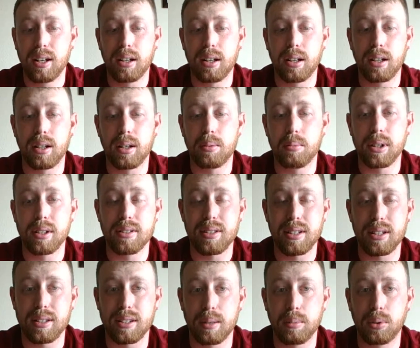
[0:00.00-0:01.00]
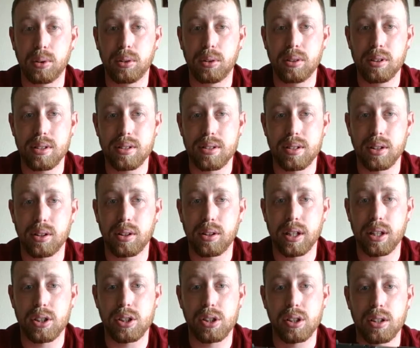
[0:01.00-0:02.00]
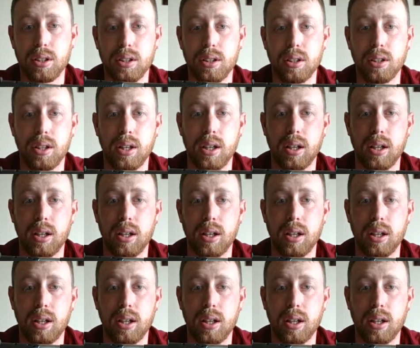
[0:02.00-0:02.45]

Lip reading: but it's a double single action.